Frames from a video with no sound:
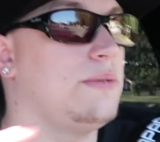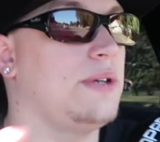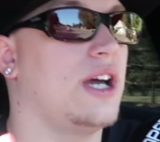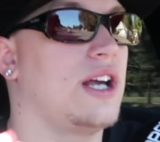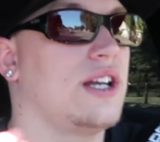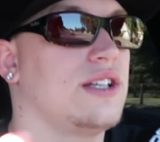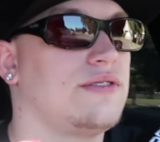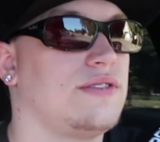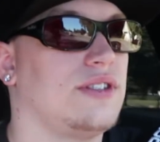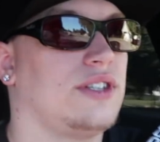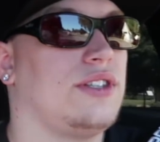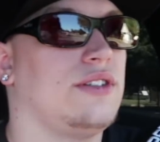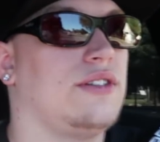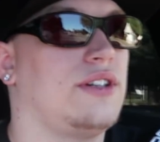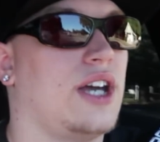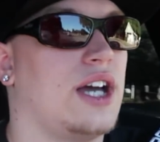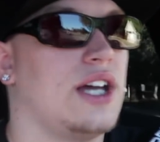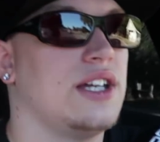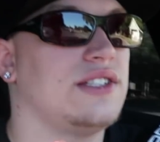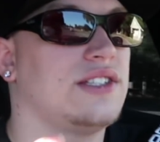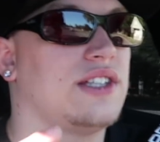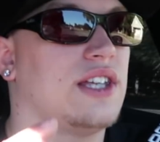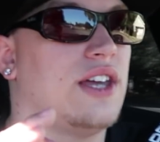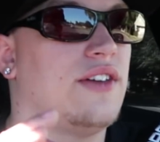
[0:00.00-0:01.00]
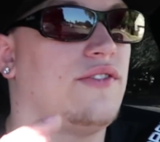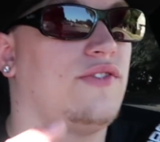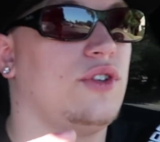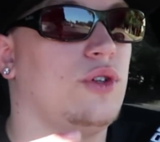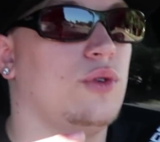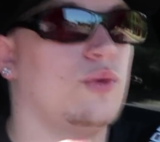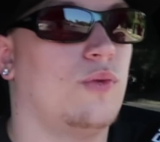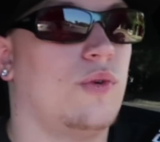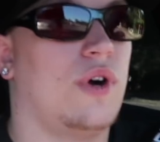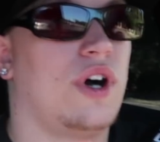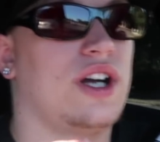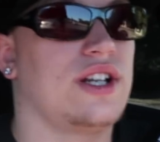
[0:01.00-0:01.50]
To be honest with you guys, if
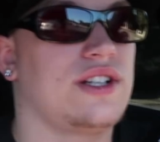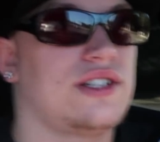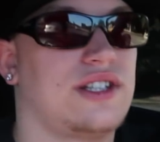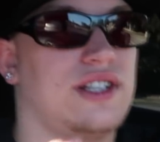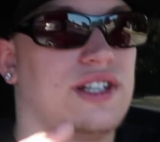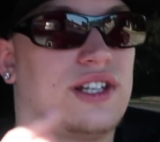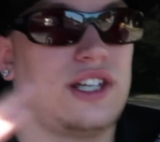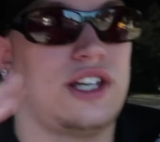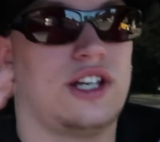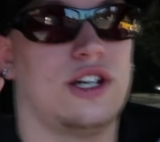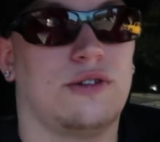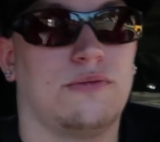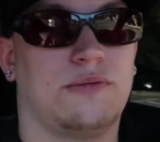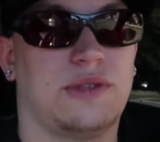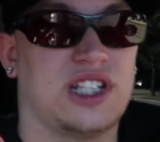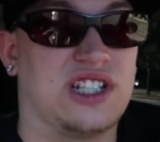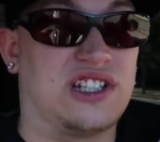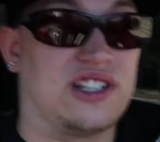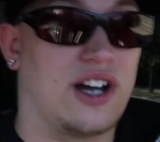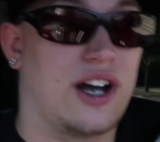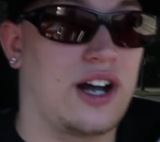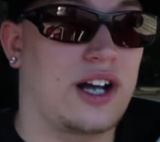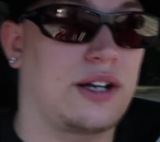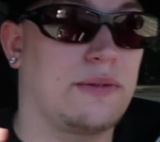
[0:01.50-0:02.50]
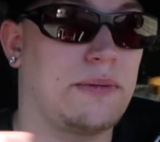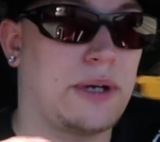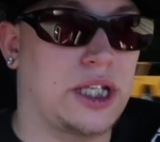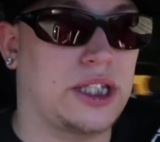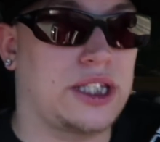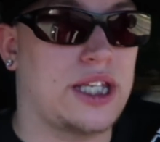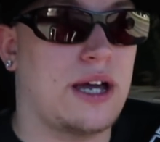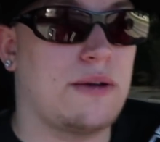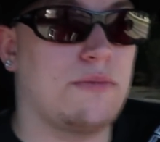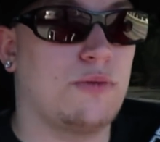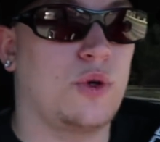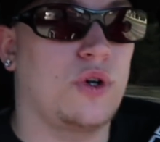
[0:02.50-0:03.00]
you want to hear me talk
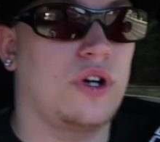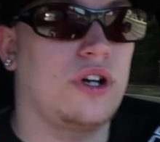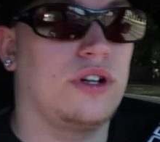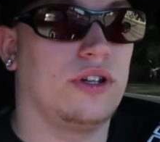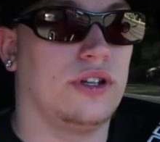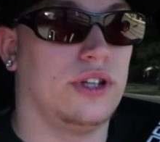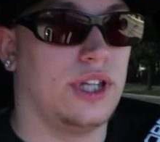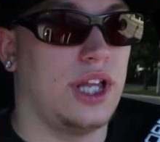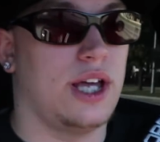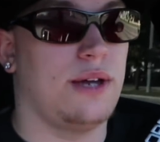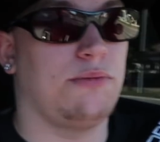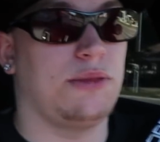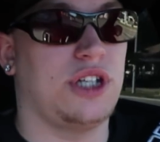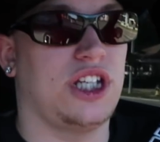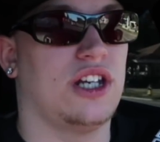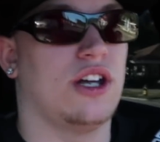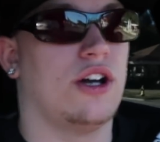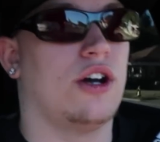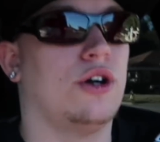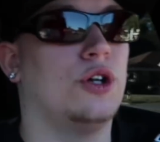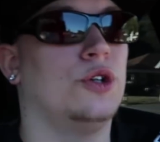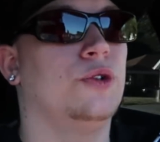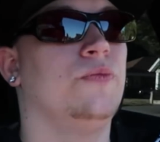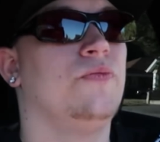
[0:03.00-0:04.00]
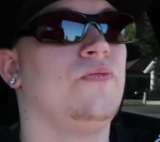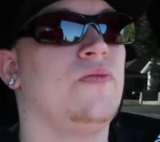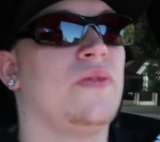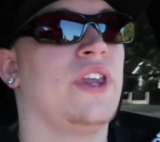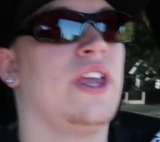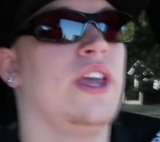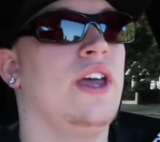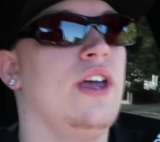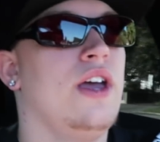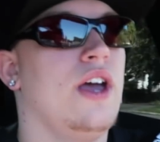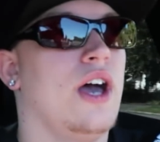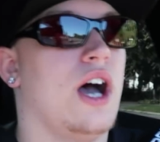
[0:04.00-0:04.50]
about that more, let me know.
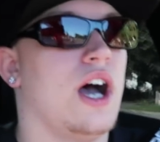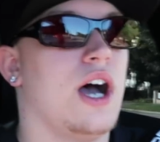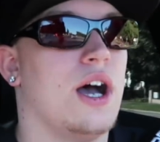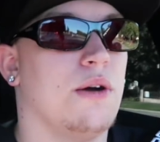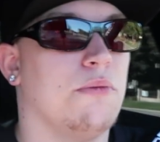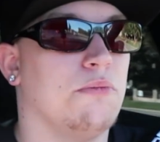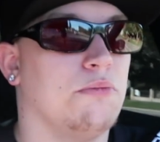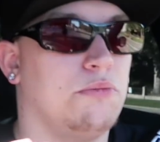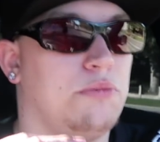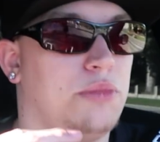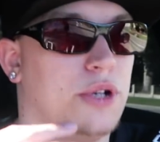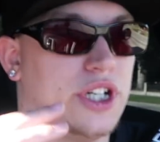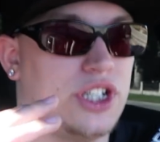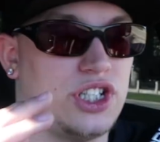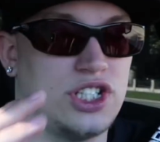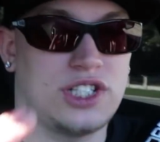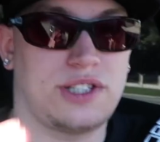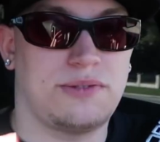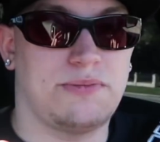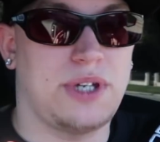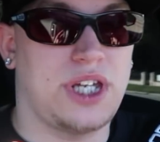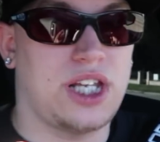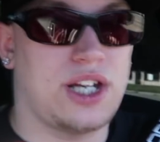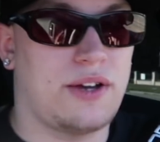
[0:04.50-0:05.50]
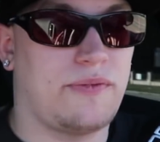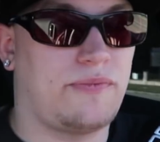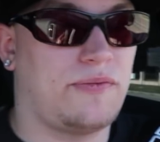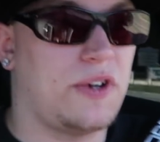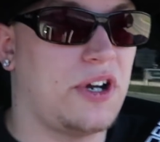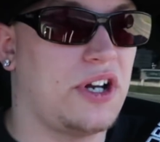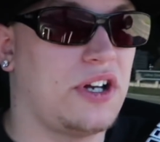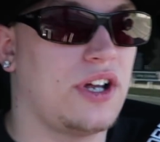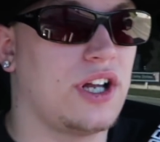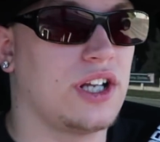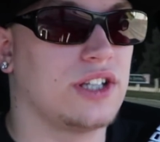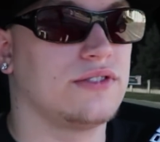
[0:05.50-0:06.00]
But just being
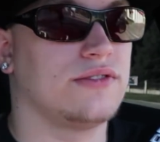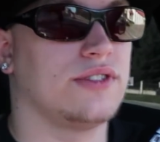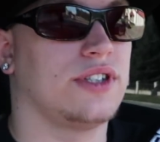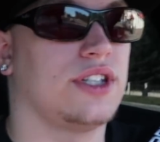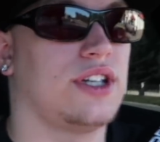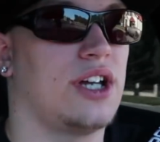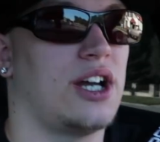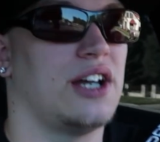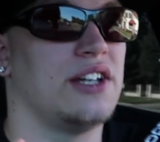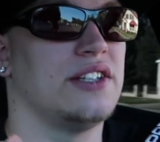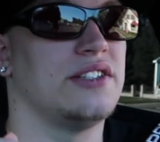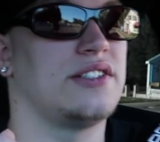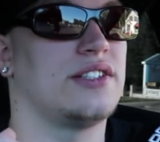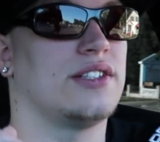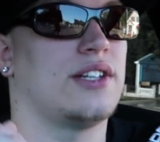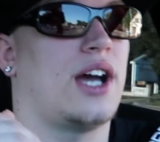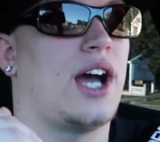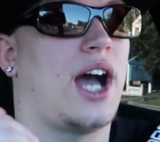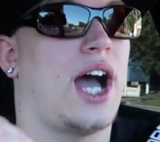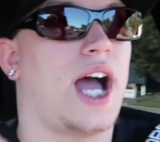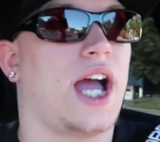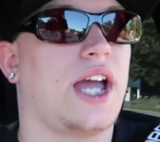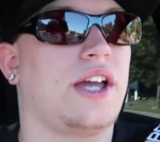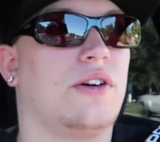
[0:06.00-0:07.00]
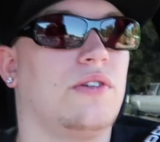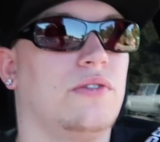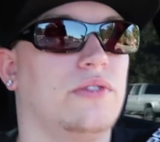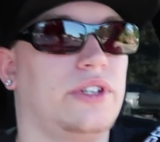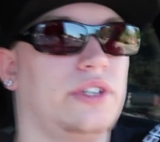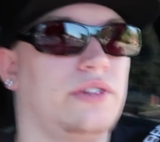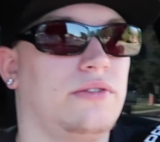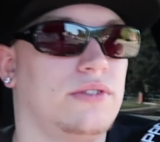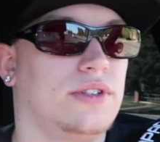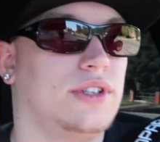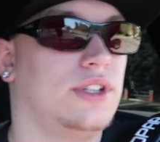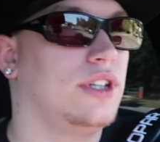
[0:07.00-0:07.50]
upfront and honest with you guys, I
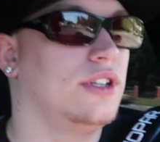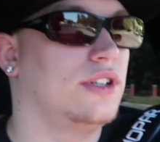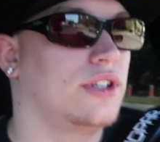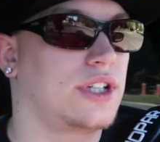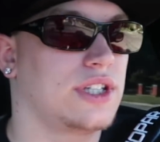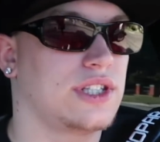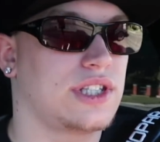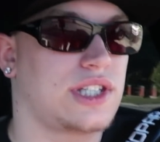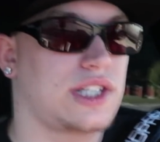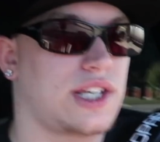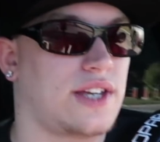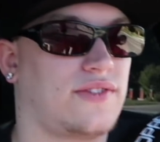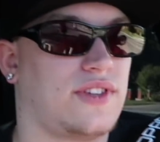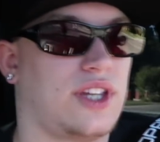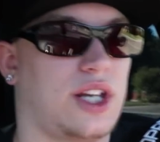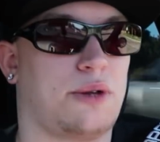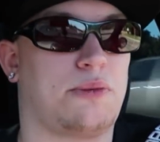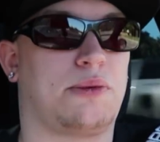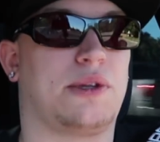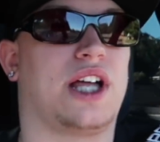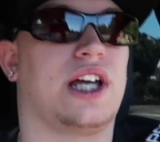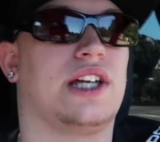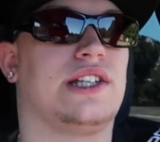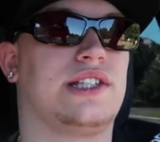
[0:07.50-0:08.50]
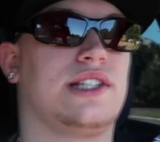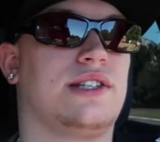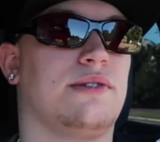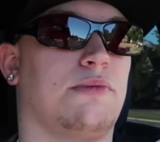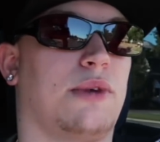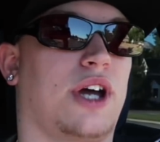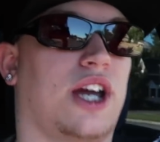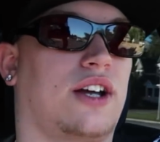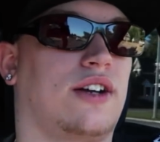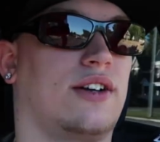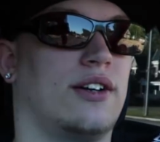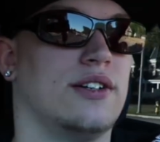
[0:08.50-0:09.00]
only really look at stuff that applies to
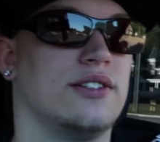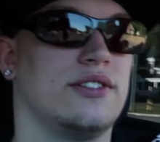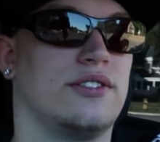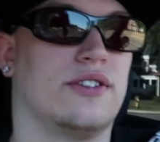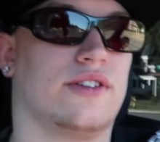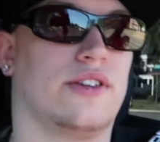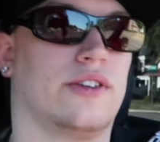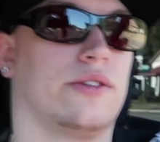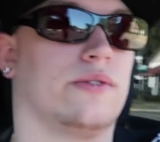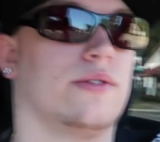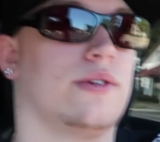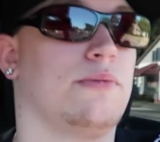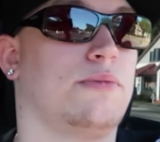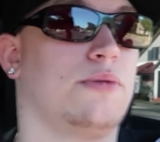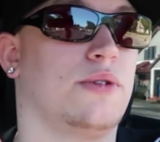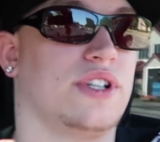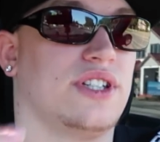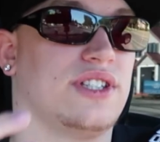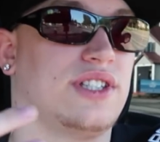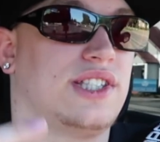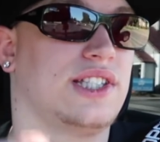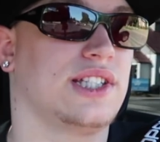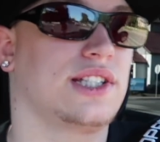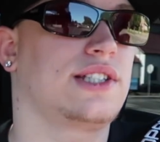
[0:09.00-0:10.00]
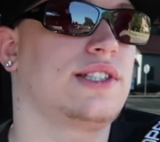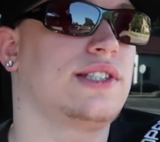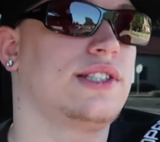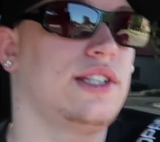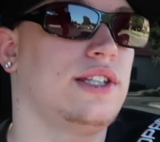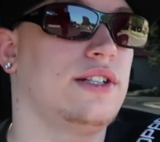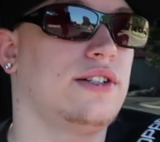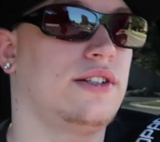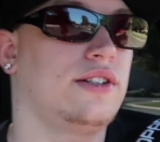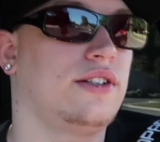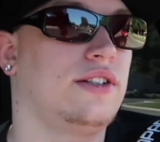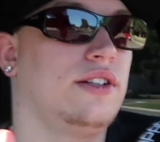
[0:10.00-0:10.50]
my car, so the 3.6
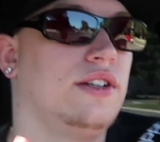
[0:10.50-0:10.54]
liter